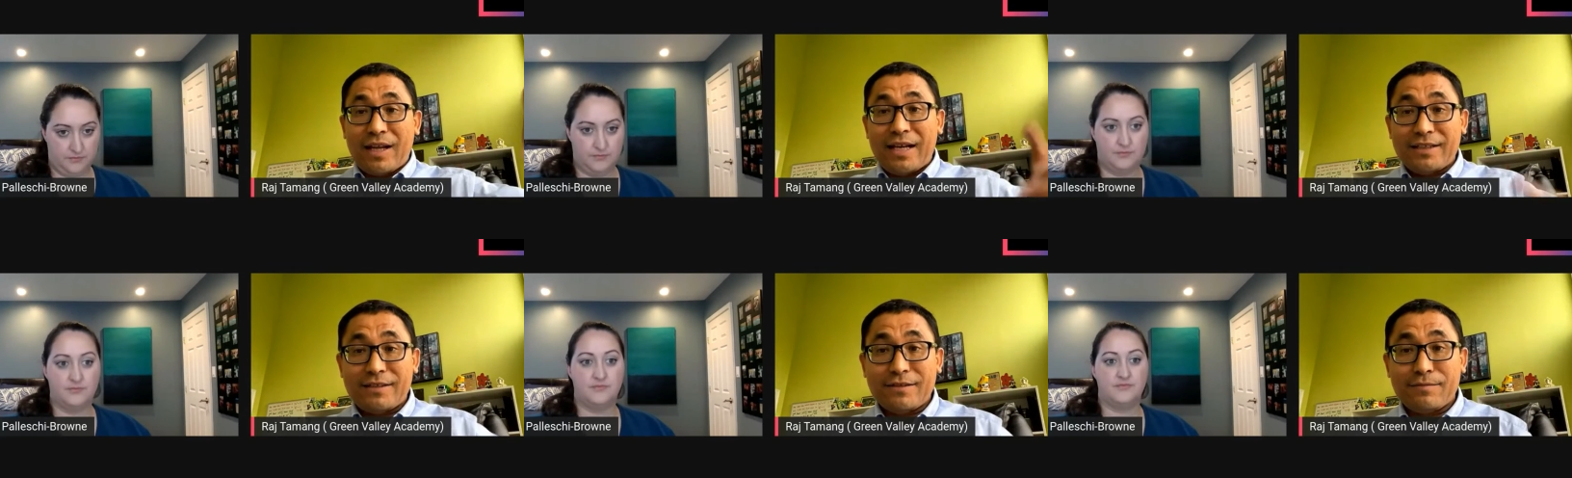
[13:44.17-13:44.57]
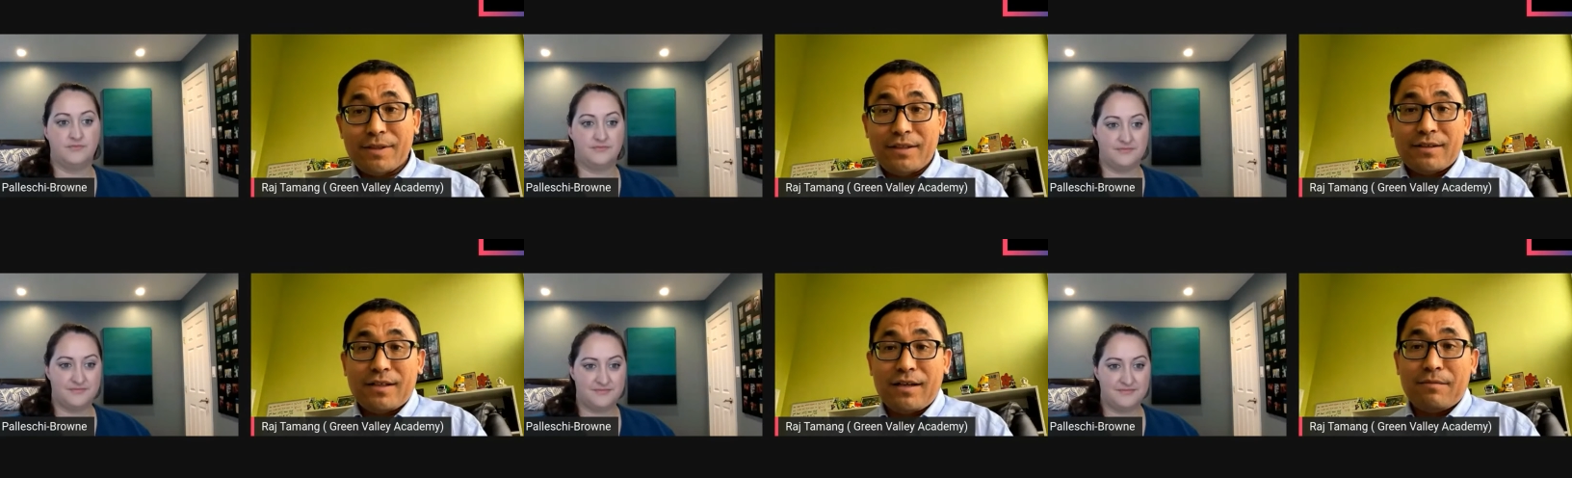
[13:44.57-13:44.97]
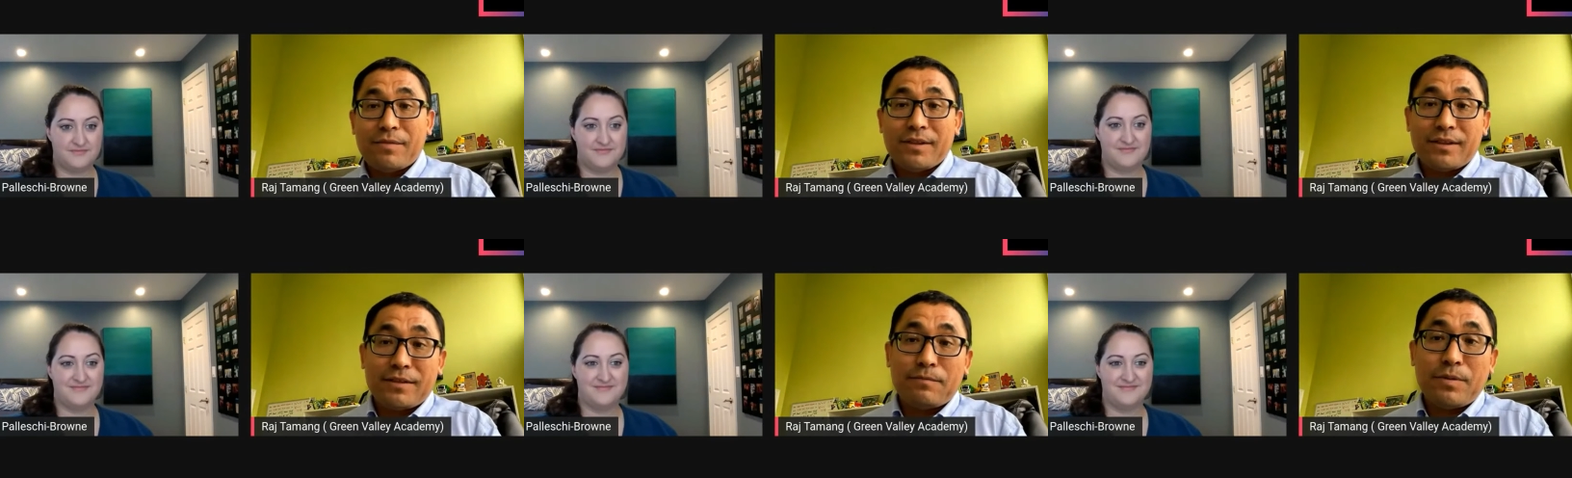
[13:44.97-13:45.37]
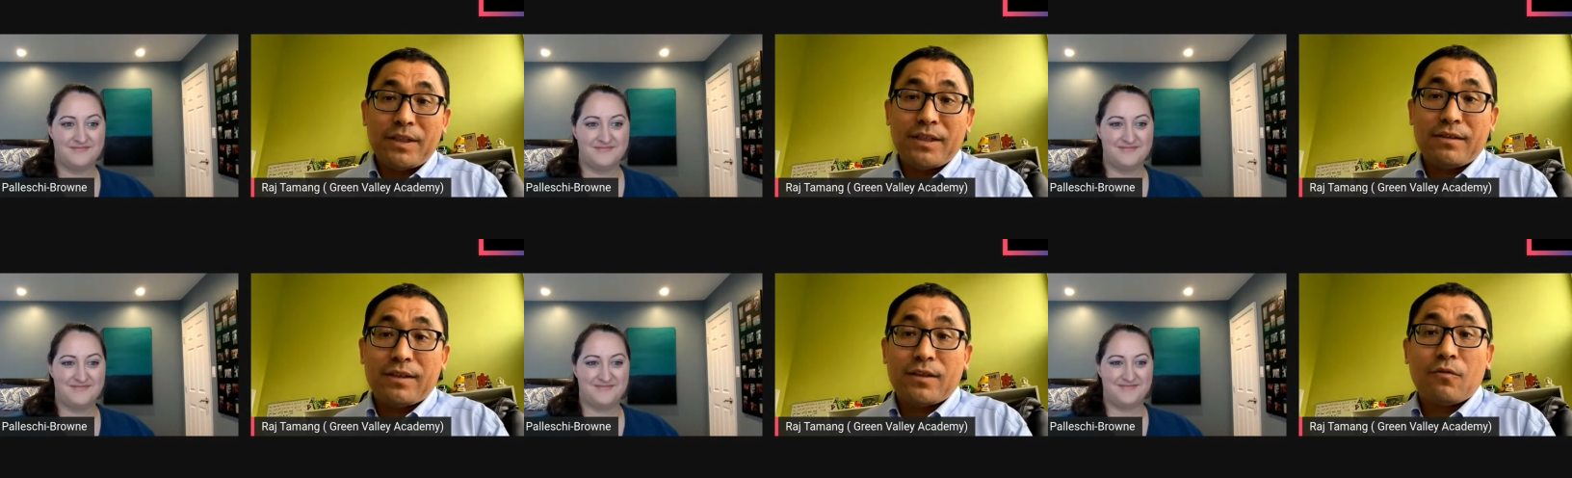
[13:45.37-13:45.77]
Speaker 1: glass is very common.
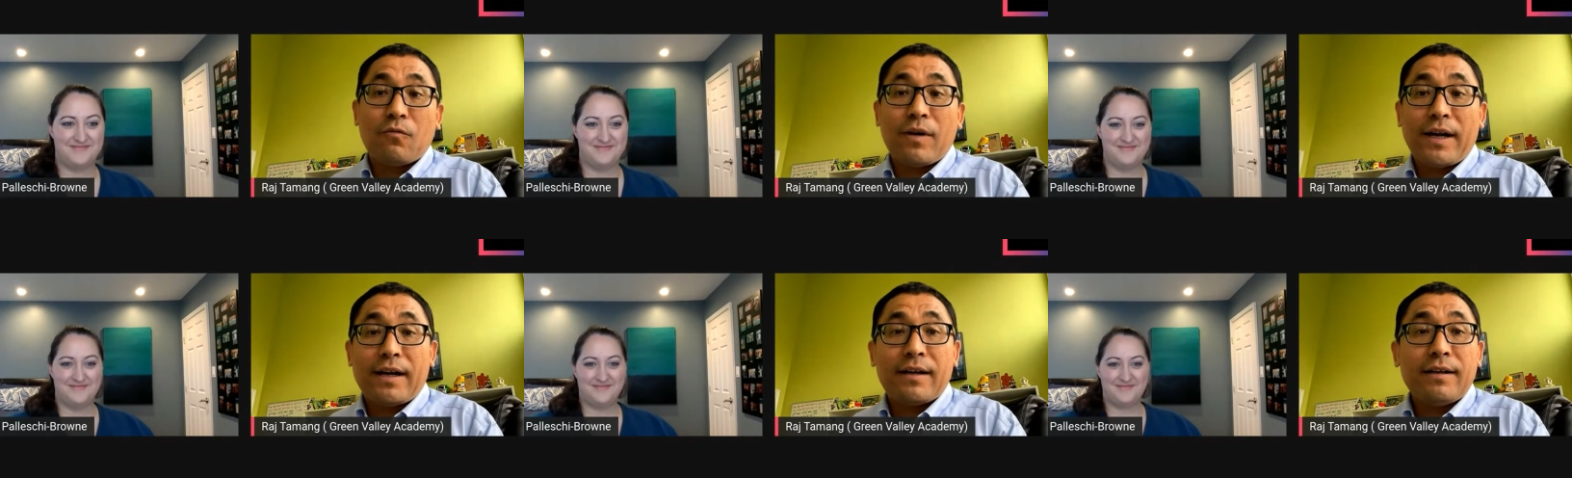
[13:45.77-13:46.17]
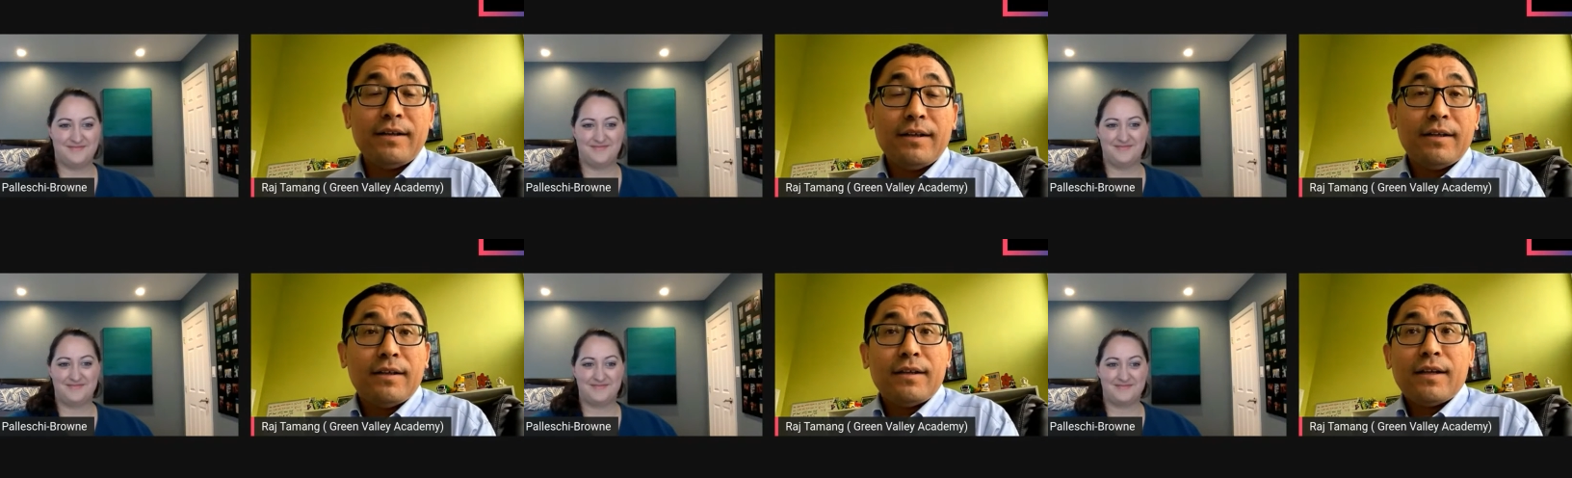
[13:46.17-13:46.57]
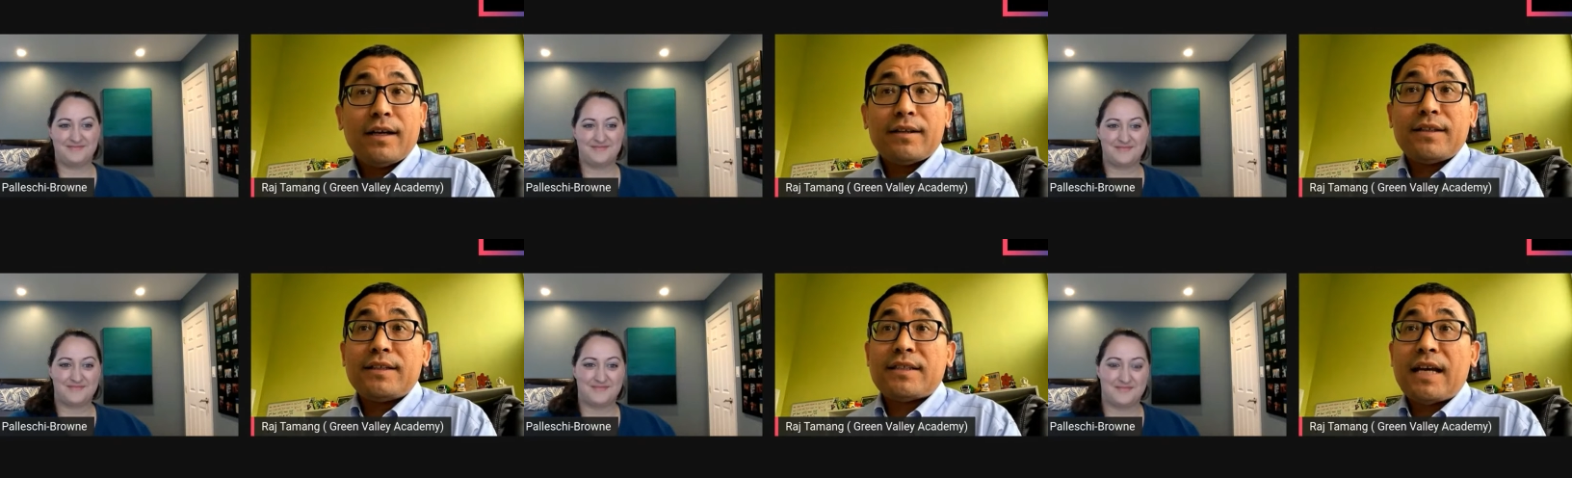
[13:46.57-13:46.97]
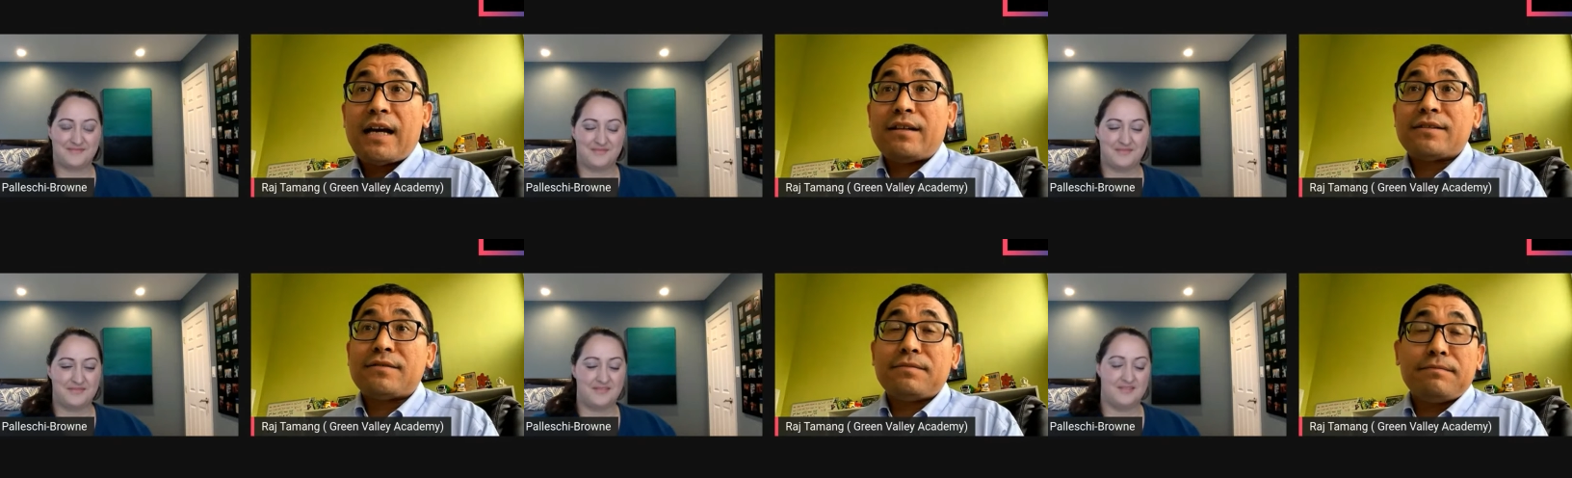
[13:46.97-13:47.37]
Depending on the where, this
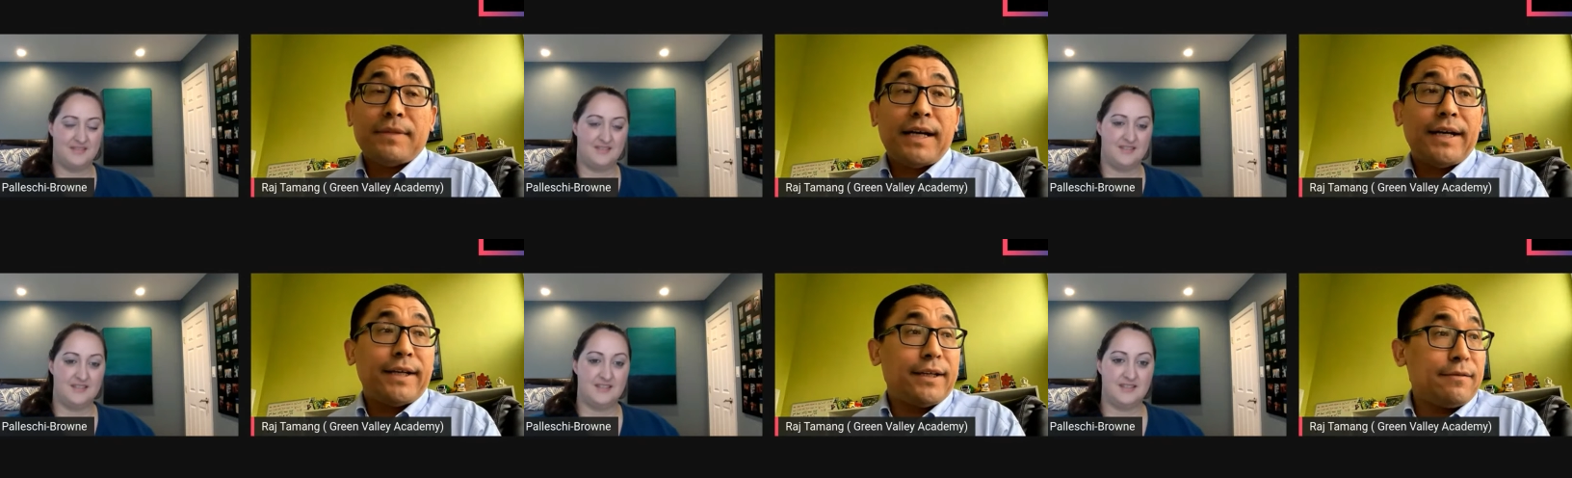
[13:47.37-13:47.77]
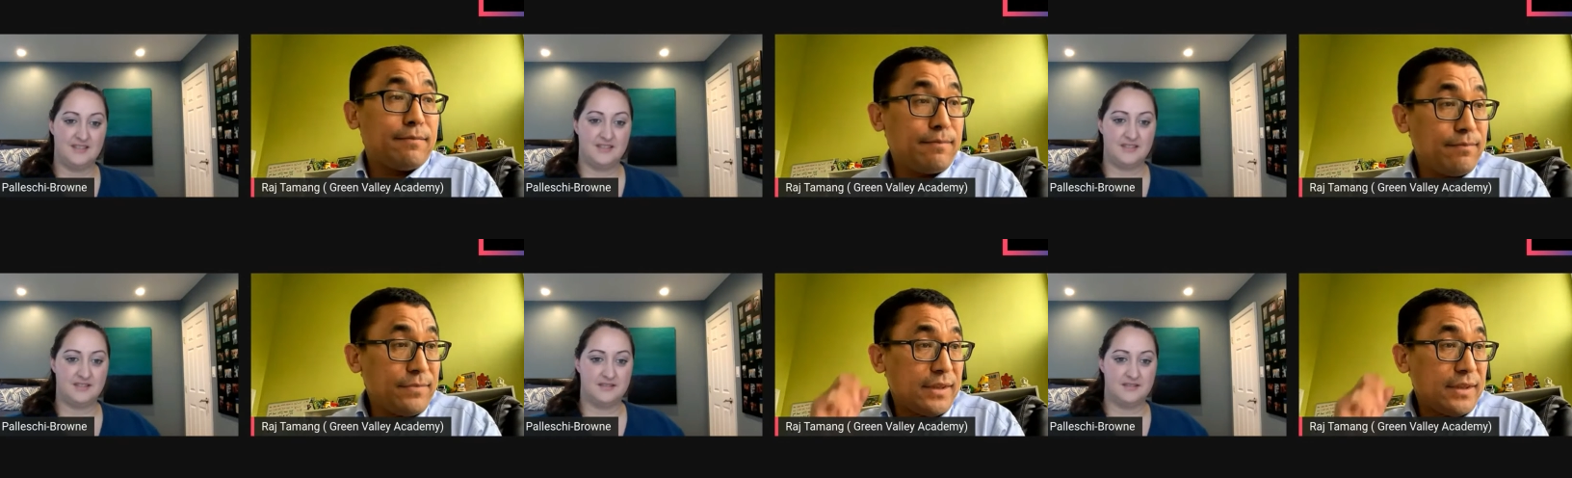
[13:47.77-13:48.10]
house my,